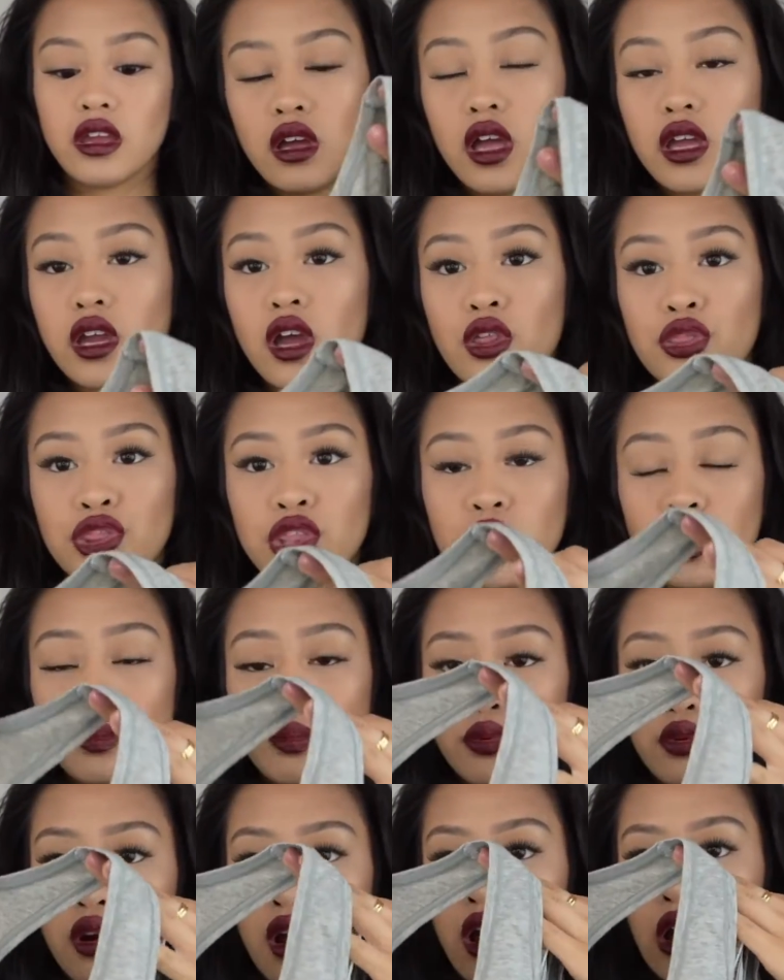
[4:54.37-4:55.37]
I got the
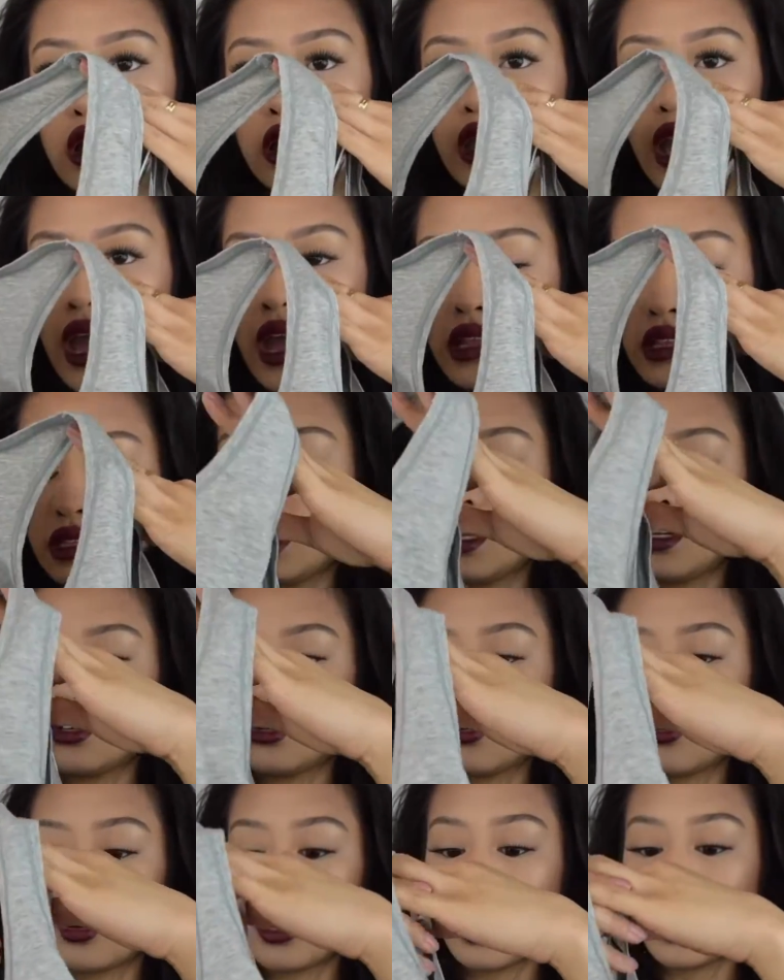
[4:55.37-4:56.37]
bralette in
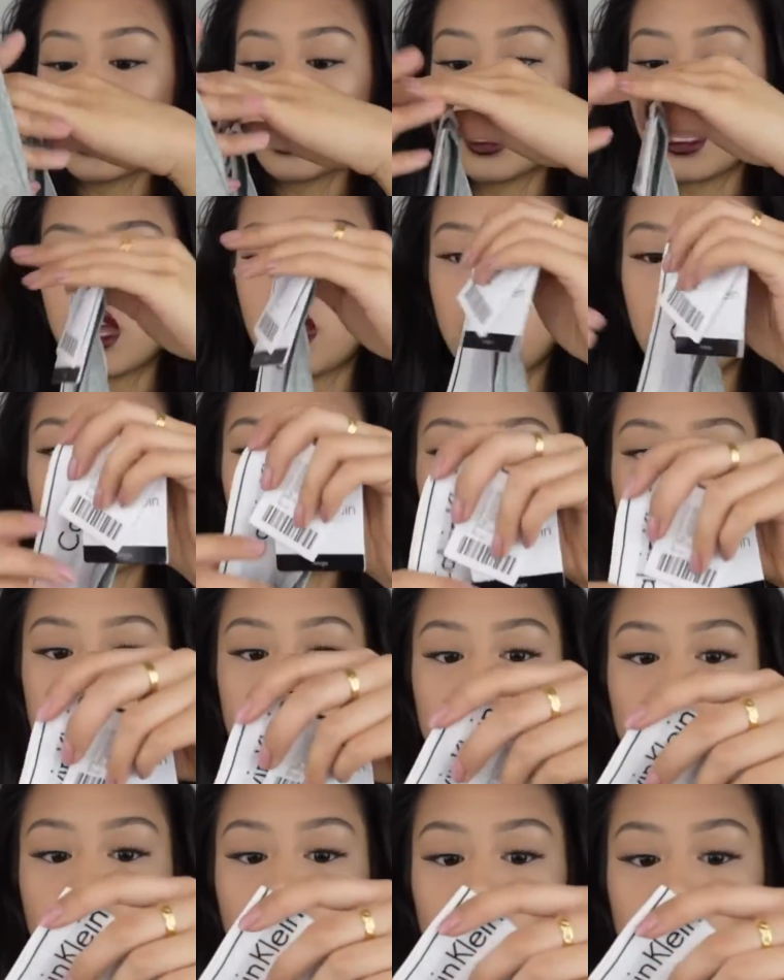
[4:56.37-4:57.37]
gray, and I
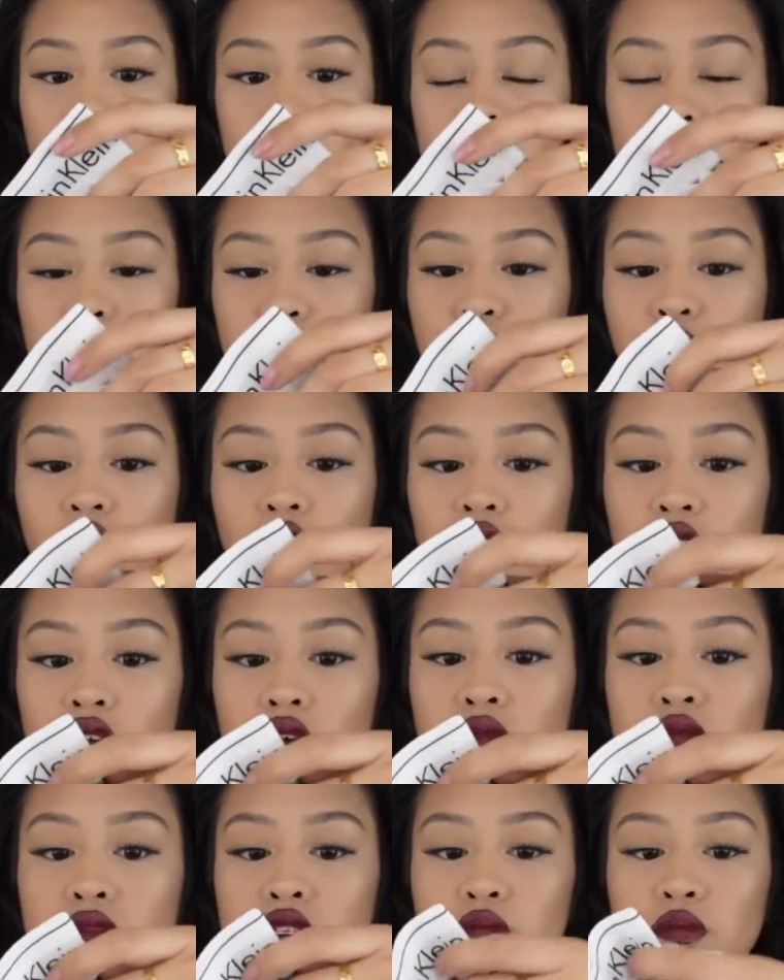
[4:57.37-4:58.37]
also got the
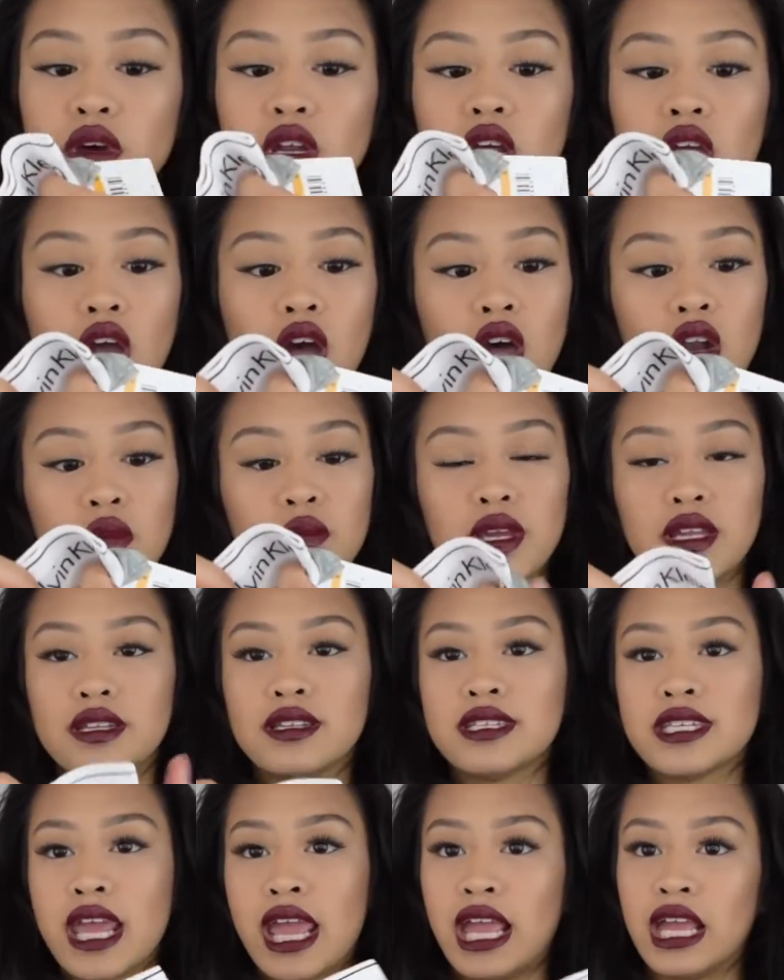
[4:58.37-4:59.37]
bottoms, but I got them
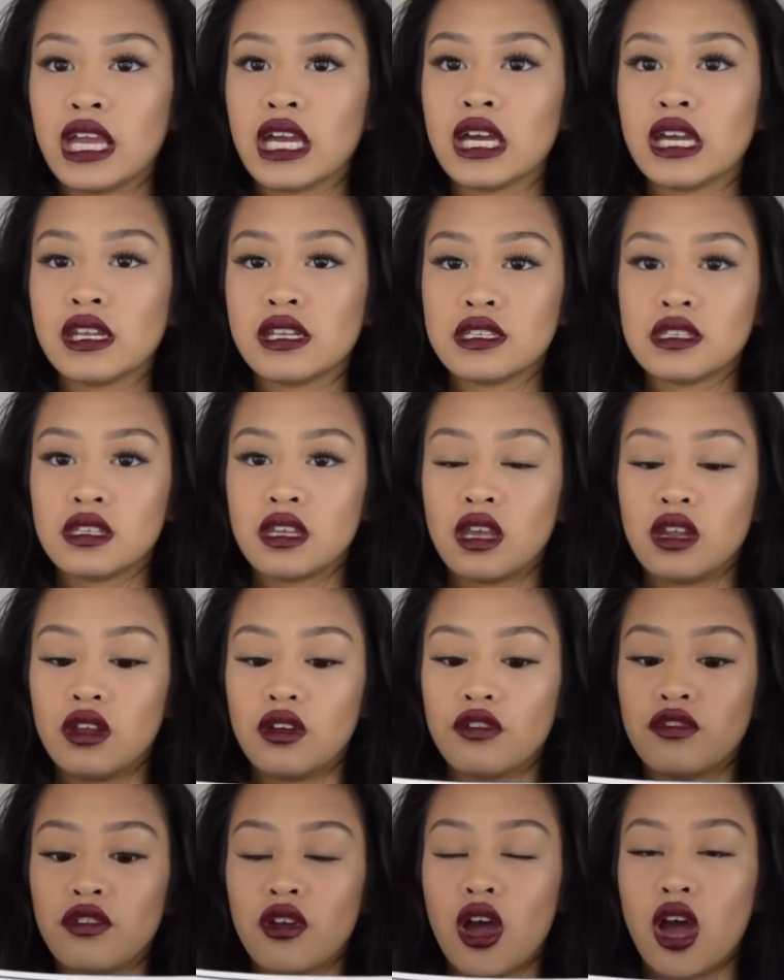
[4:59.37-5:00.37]
in tanga instead
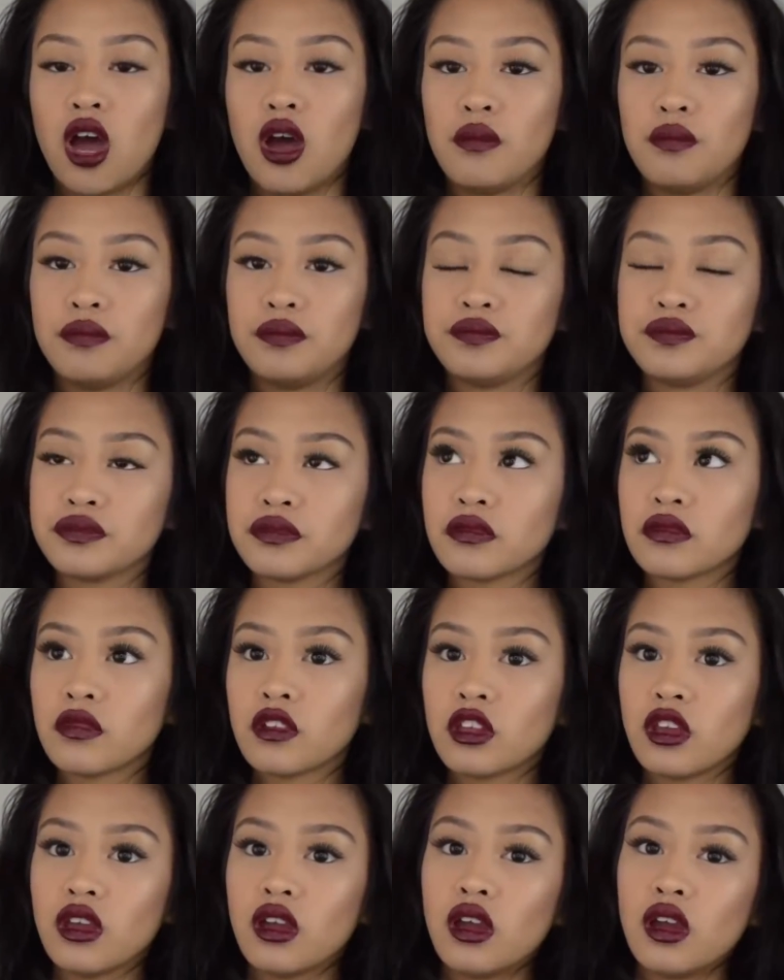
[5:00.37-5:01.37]
of
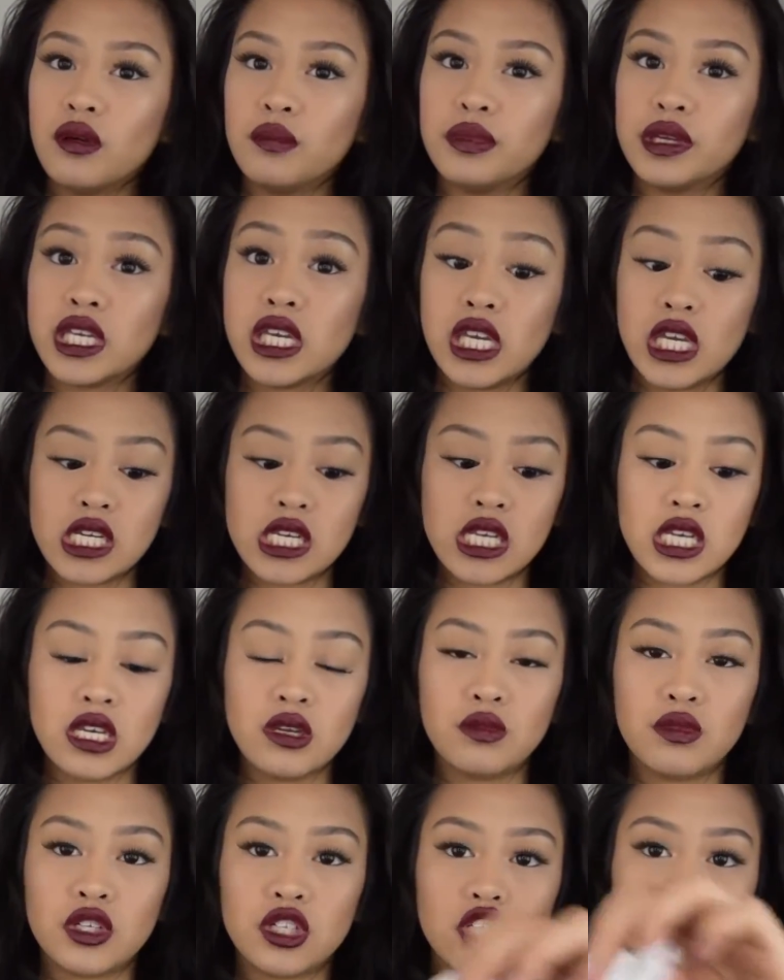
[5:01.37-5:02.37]

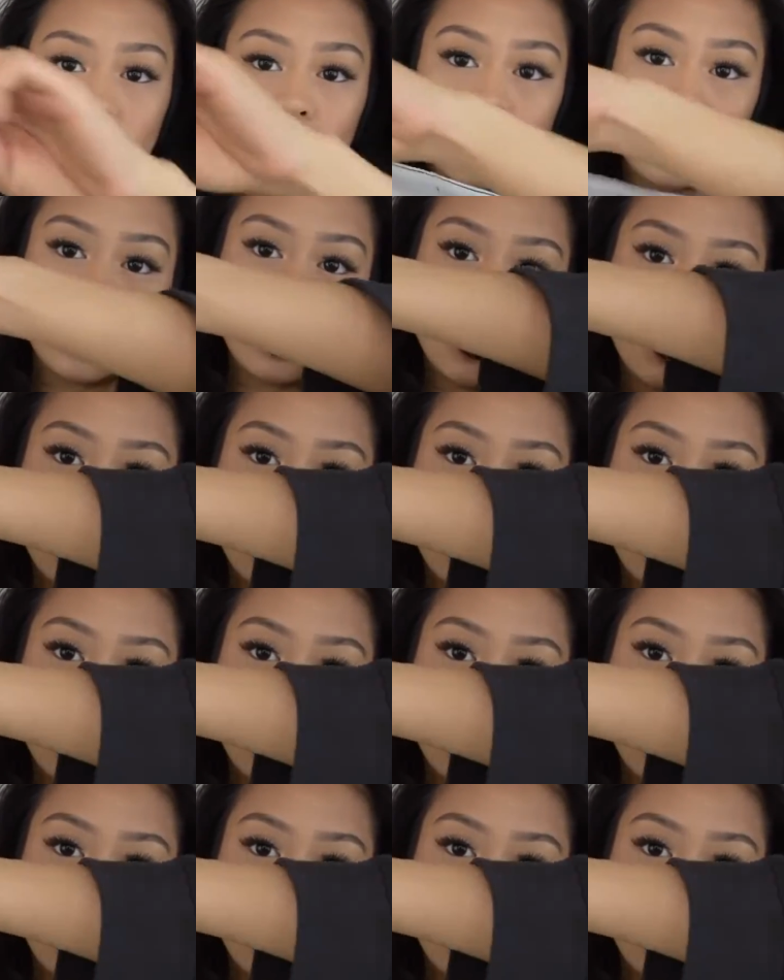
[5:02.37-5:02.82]
bikini, which